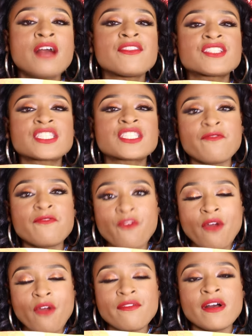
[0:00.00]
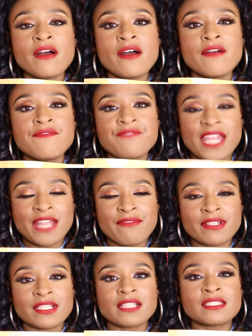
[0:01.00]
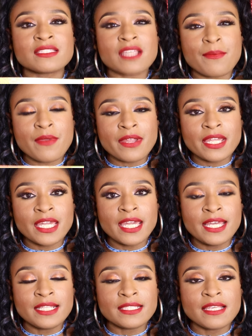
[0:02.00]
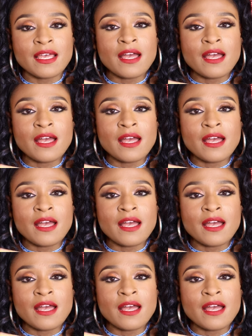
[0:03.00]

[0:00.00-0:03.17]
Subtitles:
the Sephora Favorites Summer Kit.